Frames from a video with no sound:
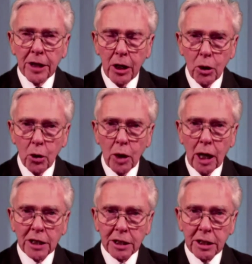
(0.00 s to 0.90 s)

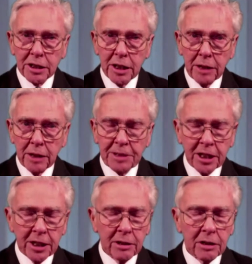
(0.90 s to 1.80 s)
No, as I said,
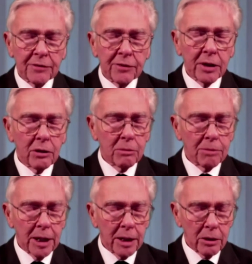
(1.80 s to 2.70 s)
particularly for
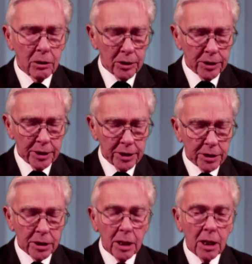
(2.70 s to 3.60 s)
long bank
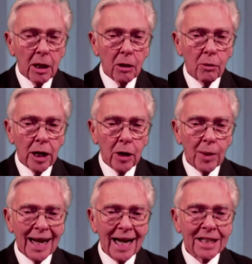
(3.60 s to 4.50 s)
holidays,
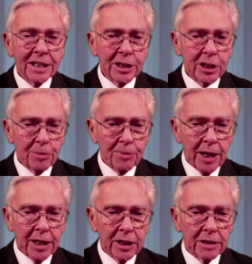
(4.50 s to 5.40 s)
where we
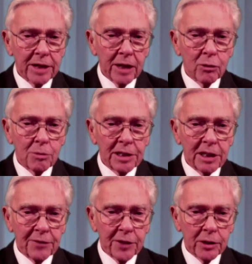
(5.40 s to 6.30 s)
anticipated there would
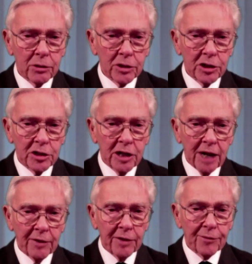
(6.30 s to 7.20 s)
be difficulties
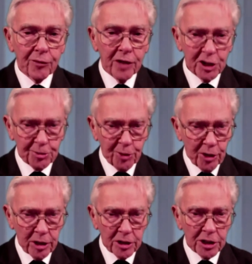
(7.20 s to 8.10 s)
in having fresh
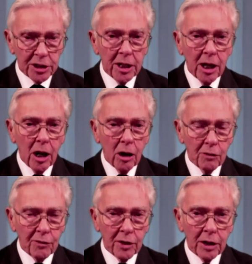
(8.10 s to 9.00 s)
products
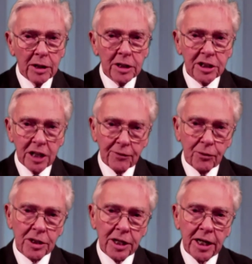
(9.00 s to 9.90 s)
over
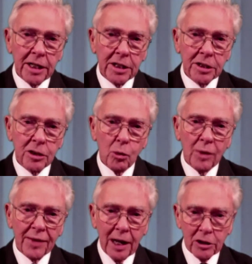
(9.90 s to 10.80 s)
several days
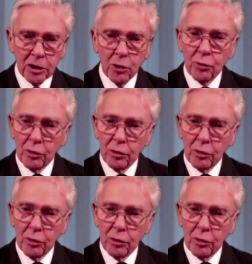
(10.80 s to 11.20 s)
without